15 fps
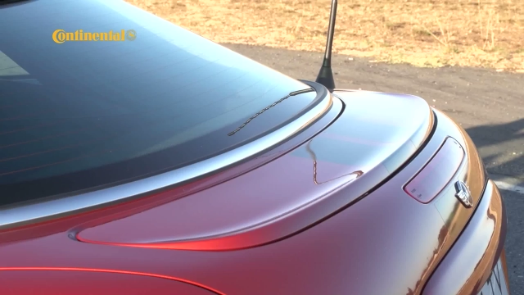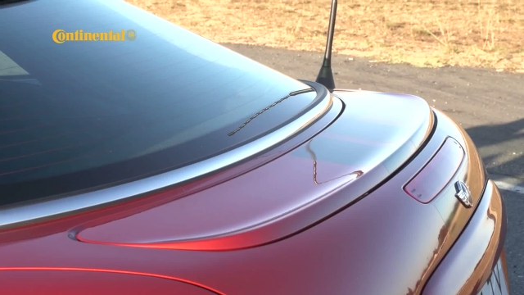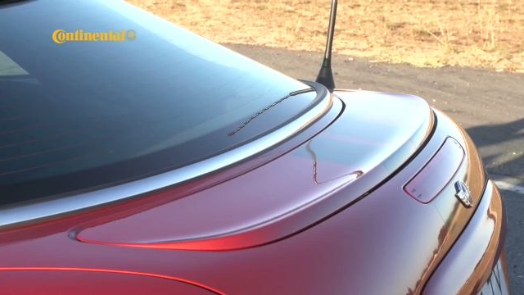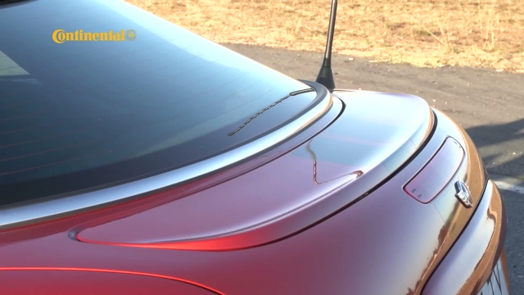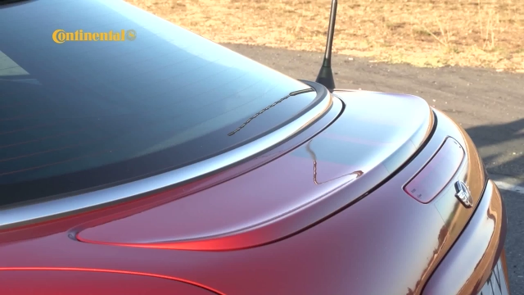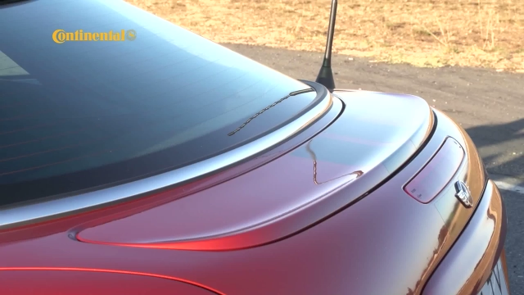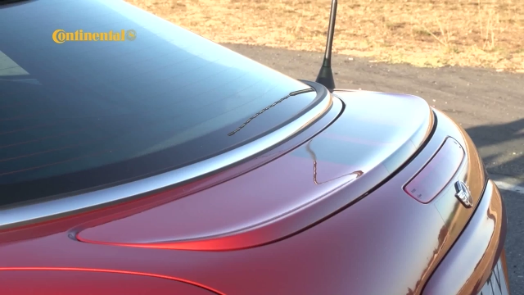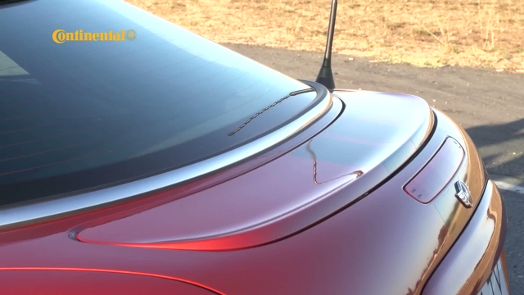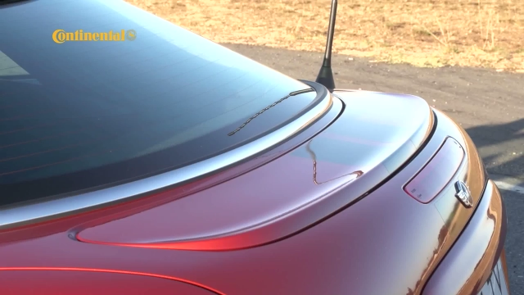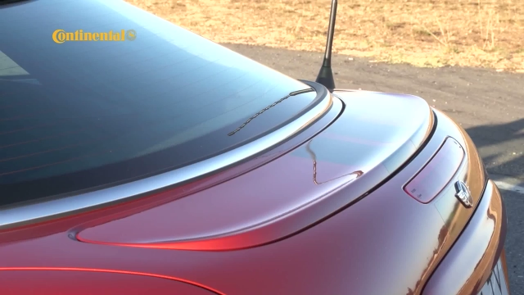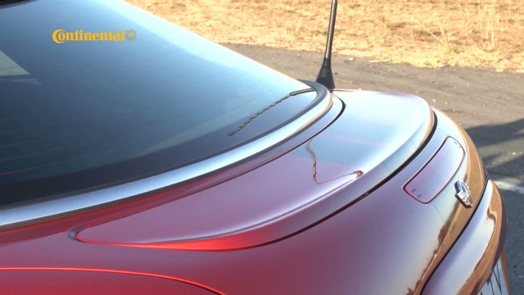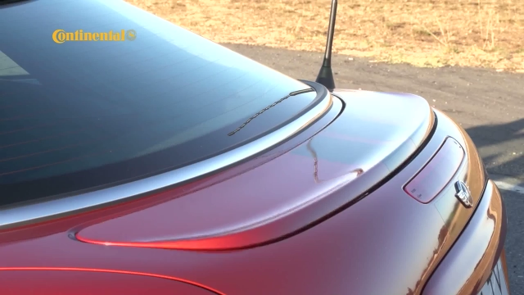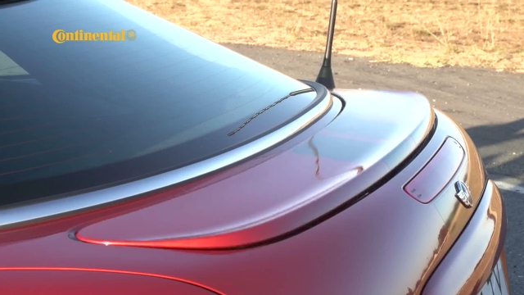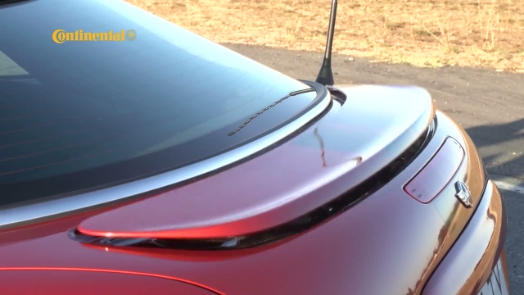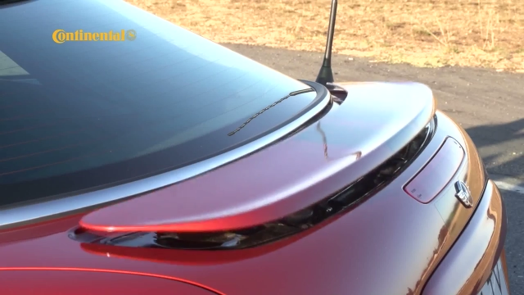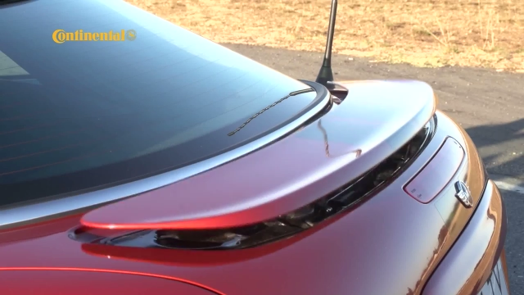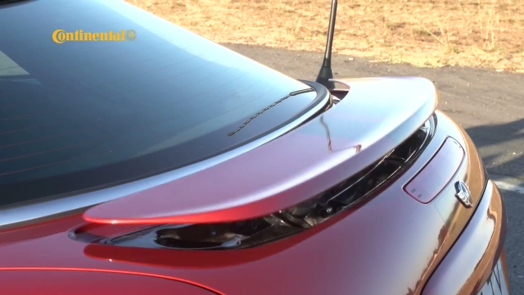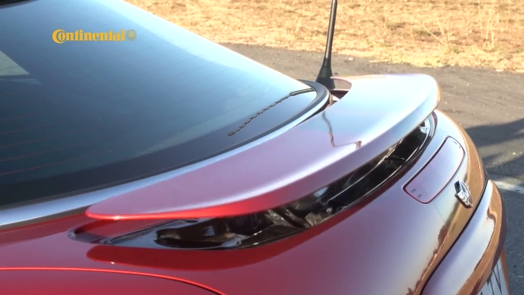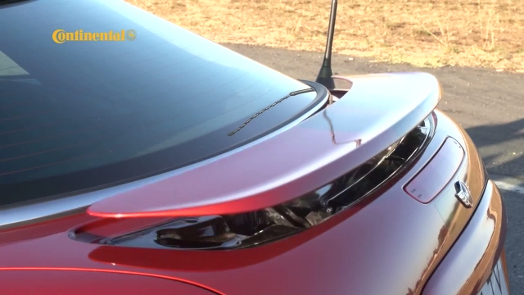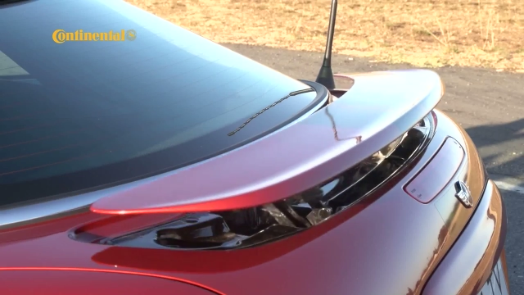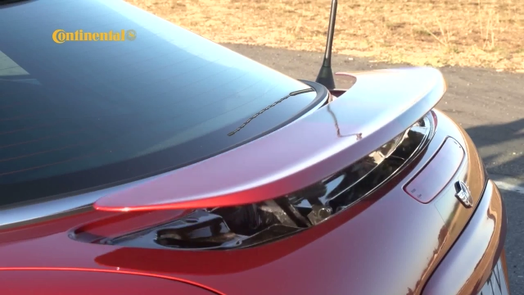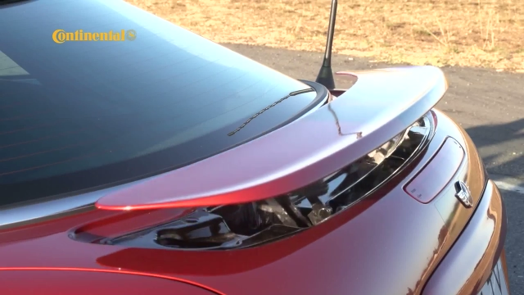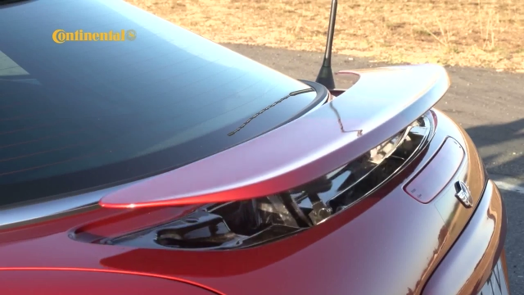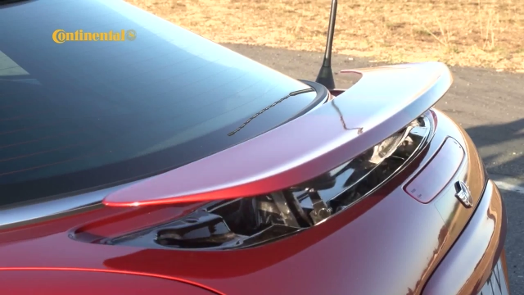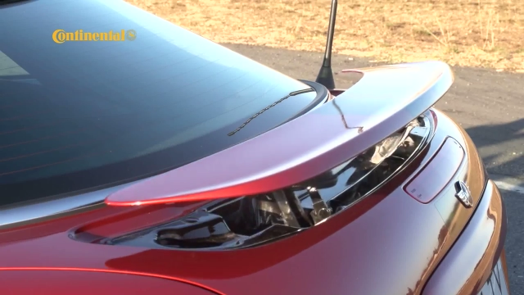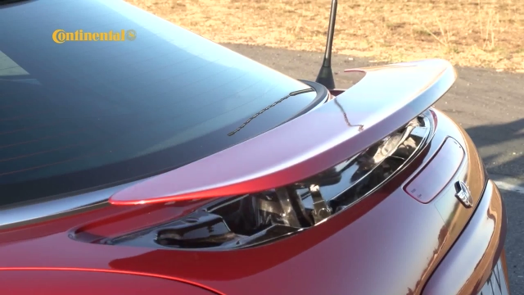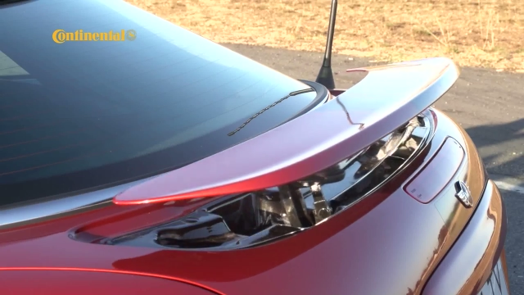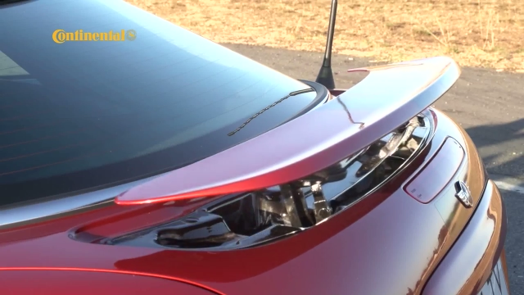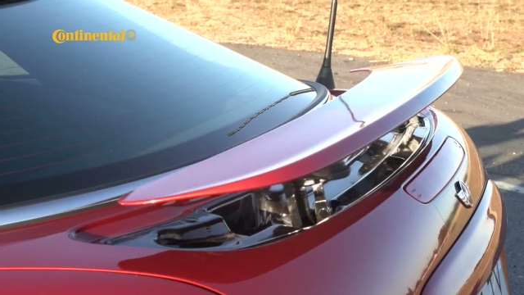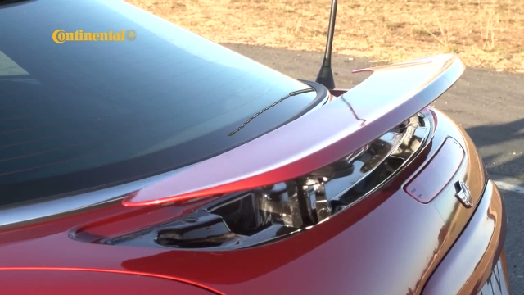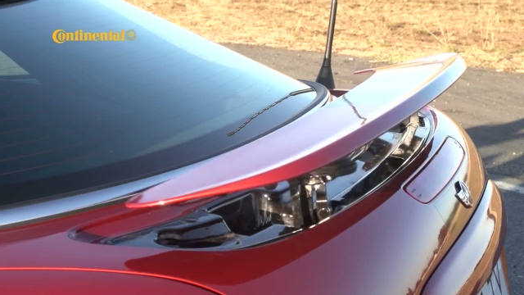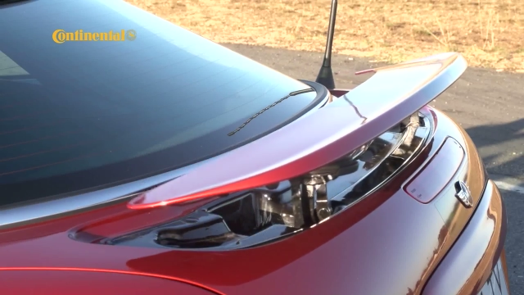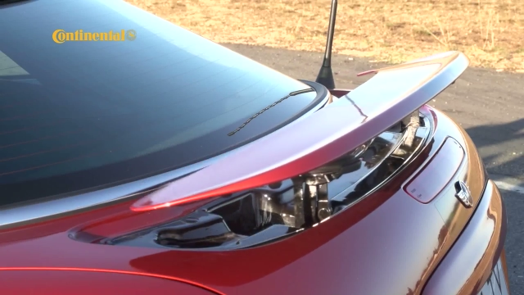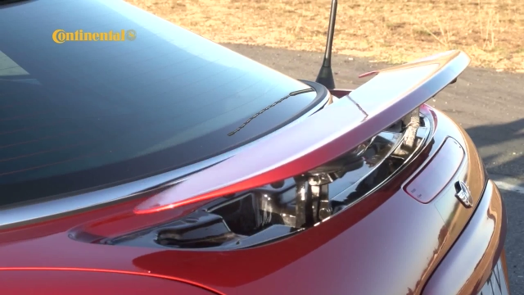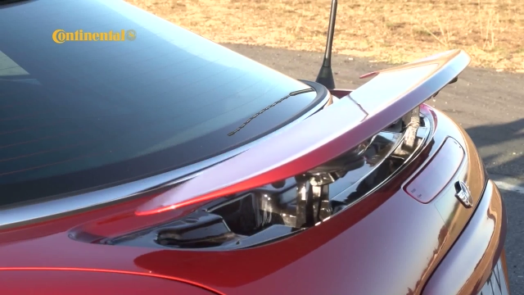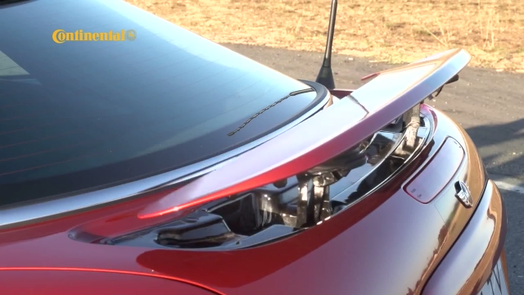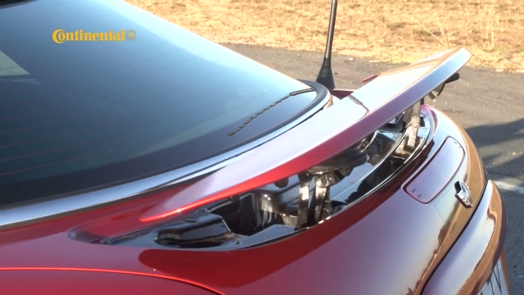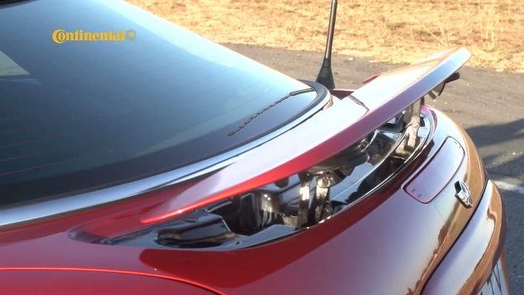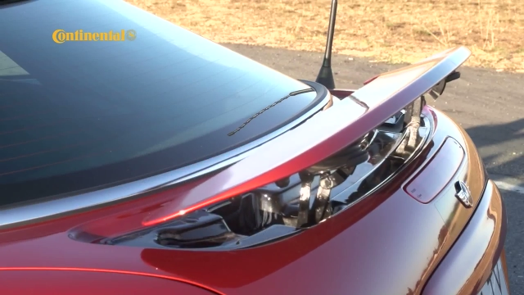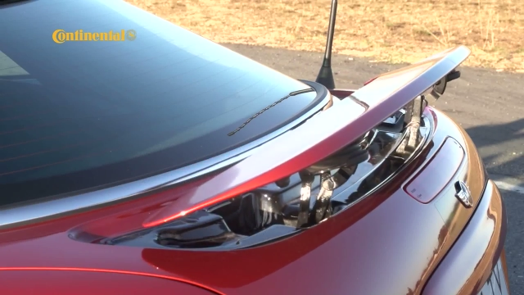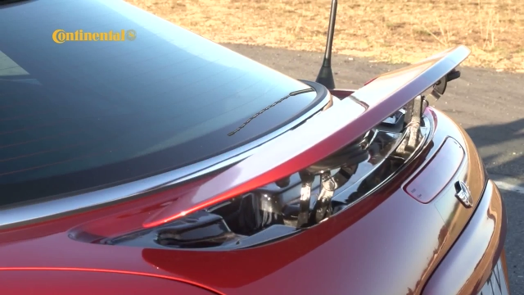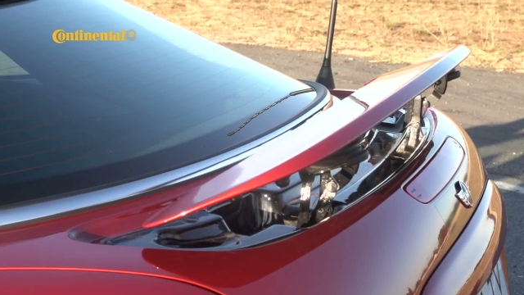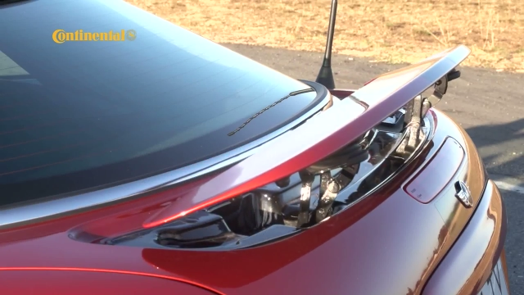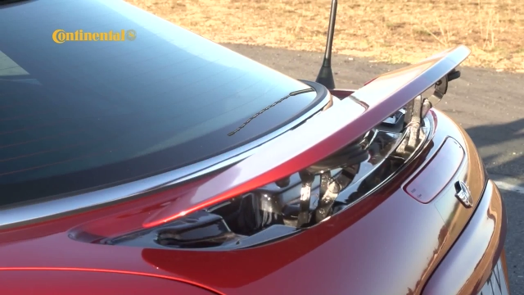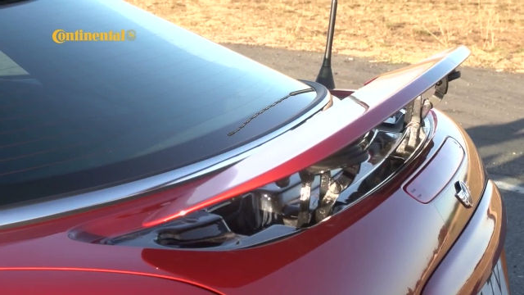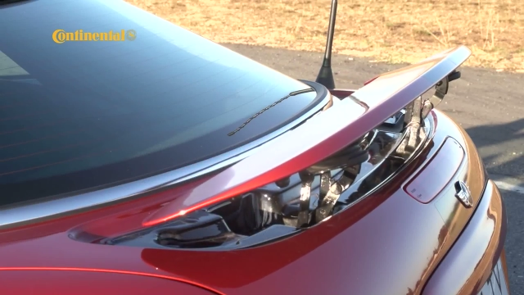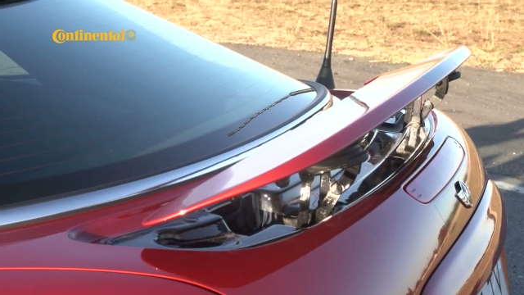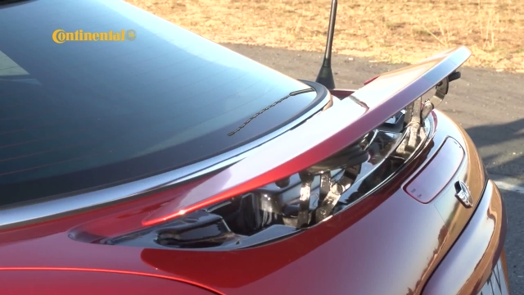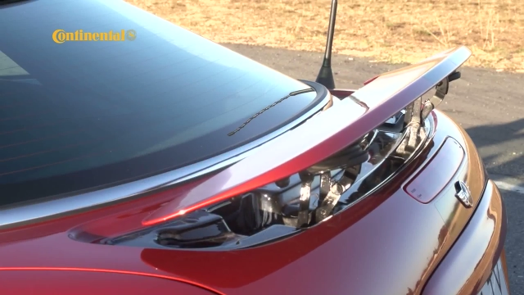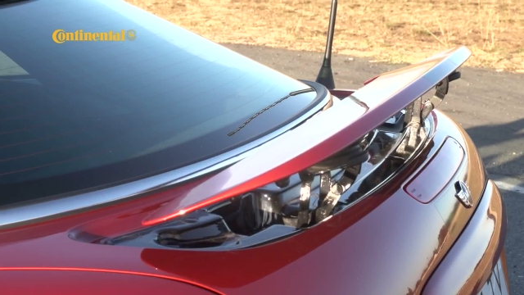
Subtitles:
(no speaker visible)